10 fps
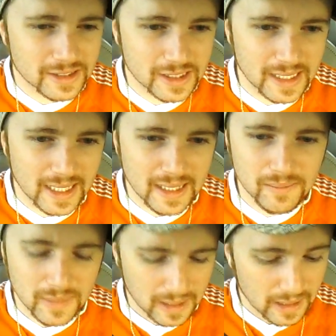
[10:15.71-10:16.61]

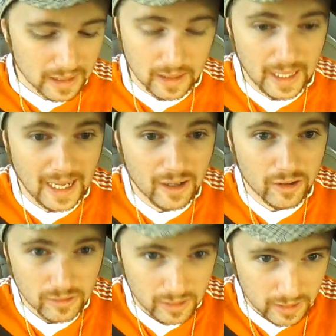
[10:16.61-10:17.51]
And then, not to
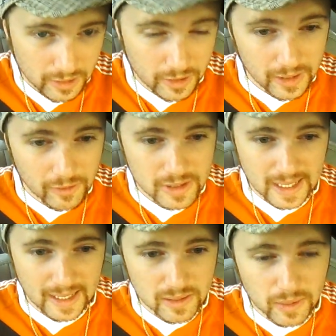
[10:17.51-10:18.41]
mention my little girl,
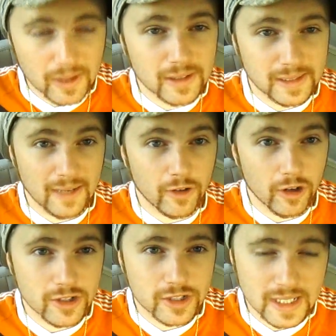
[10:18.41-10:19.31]
how she came,
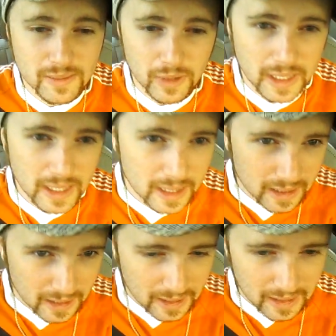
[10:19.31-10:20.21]
how,
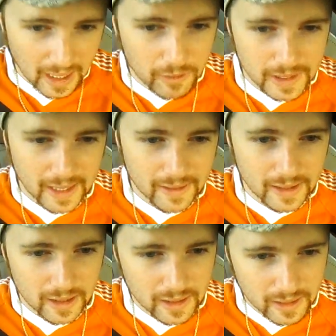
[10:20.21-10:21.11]
you know, they were
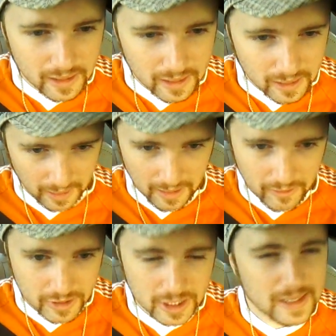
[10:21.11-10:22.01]
saying I was probably going to have a
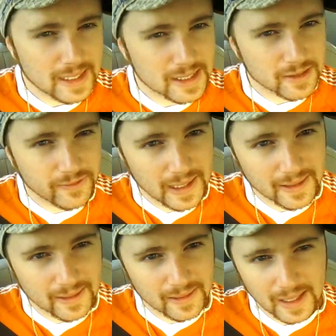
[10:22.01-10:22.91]
heart transplant.
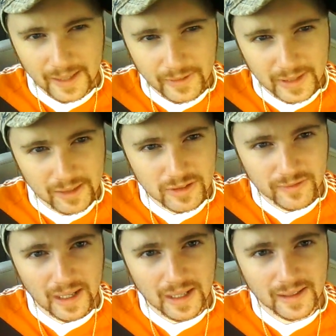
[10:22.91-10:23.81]
I went down
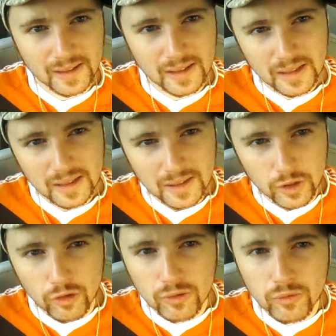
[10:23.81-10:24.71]
there and
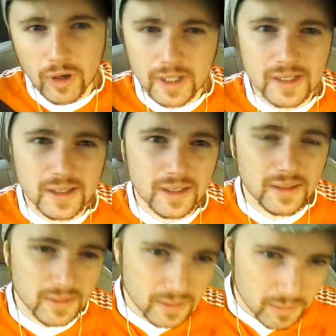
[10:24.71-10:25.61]
it was just a test of
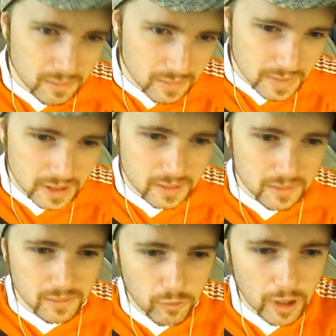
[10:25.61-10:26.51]
faith, and everything
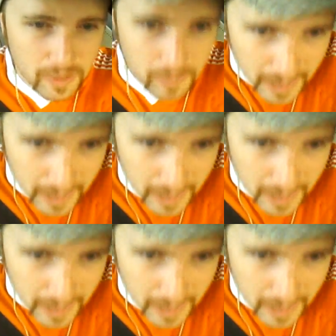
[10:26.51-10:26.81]
was fine.